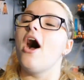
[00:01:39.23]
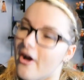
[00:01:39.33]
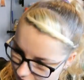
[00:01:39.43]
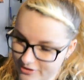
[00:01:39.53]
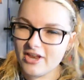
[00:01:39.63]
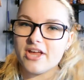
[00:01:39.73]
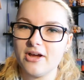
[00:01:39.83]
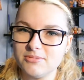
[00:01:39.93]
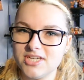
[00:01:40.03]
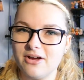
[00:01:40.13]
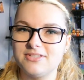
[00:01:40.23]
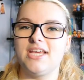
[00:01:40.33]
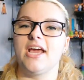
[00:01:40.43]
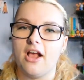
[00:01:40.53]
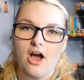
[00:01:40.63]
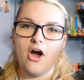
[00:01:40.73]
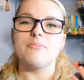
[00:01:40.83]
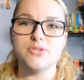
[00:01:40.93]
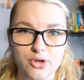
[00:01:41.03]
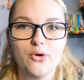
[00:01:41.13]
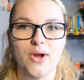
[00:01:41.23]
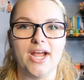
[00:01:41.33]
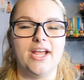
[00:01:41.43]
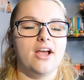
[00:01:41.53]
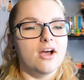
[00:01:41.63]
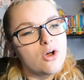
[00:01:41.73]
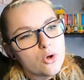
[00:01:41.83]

I feel like I'm shouting. I'm sorry.